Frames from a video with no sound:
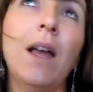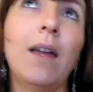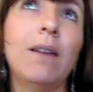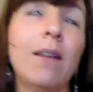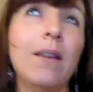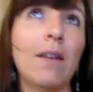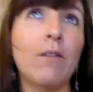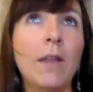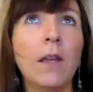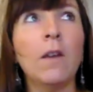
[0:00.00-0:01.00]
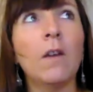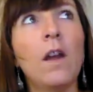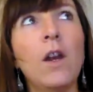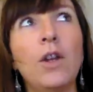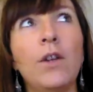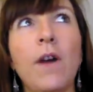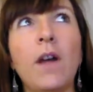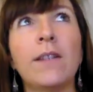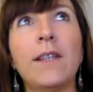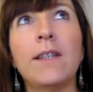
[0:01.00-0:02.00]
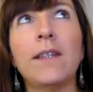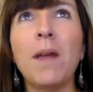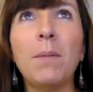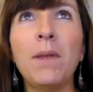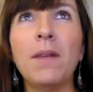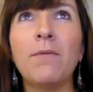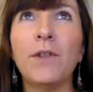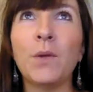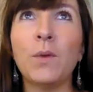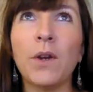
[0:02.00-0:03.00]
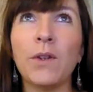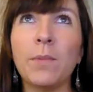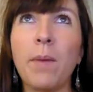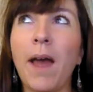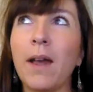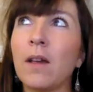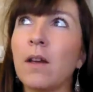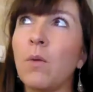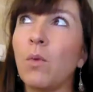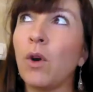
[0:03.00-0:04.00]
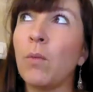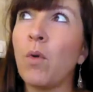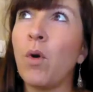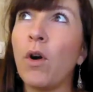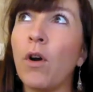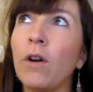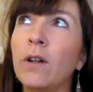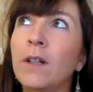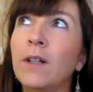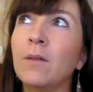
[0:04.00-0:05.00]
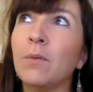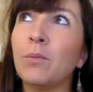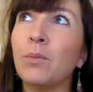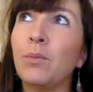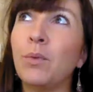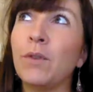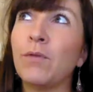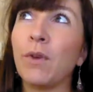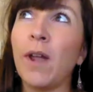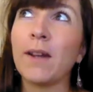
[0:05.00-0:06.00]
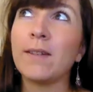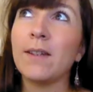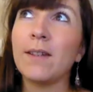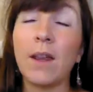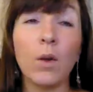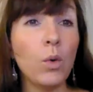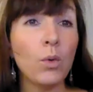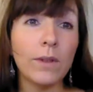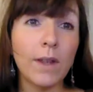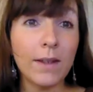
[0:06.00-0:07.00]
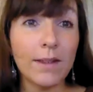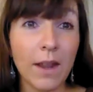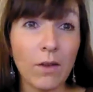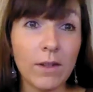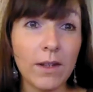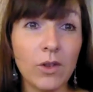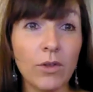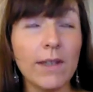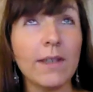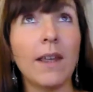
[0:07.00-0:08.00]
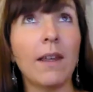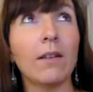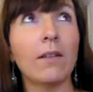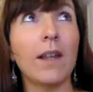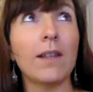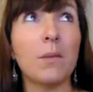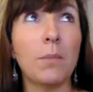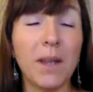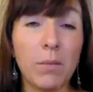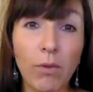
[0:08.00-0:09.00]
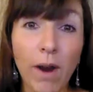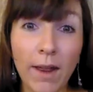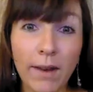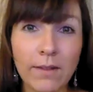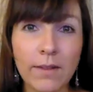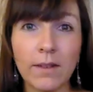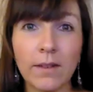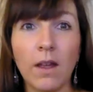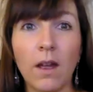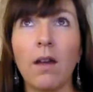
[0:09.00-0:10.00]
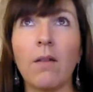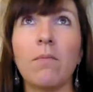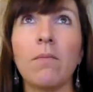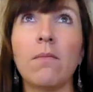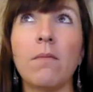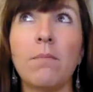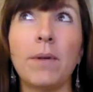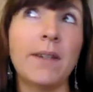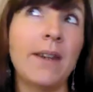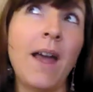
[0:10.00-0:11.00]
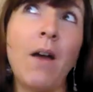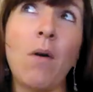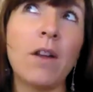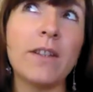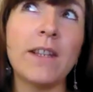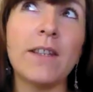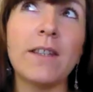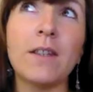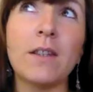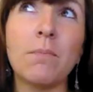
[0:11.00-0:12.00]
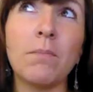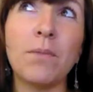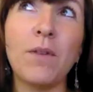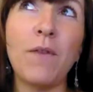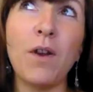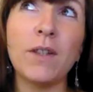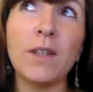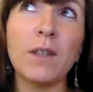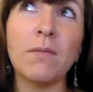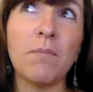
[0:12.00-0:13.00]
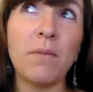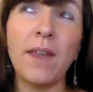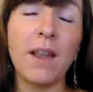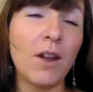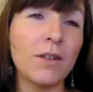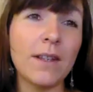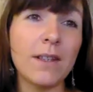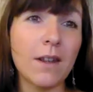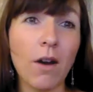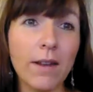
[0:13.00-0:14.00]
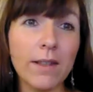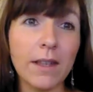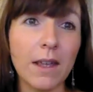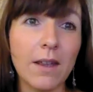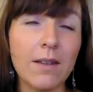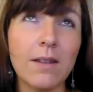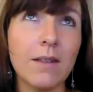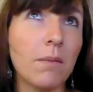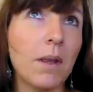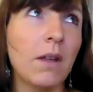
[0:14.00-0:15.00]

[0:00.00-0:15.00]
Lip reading: And I think a lot of artists, maybe a few years back, would have reacted saying, oh, that sounds interesting, that's a big brand. But now the first thing artists are asking is,